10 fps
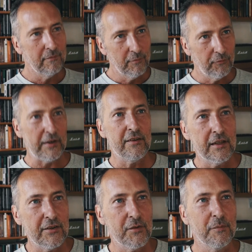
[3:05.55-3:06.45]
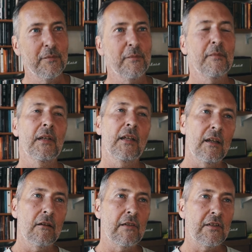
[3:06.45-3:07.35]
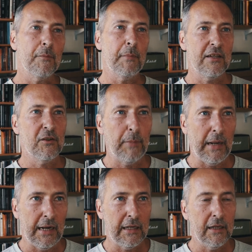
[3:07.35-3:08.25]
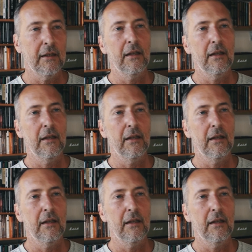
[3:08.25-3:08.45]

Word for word: Fatalism here is a mixed bag.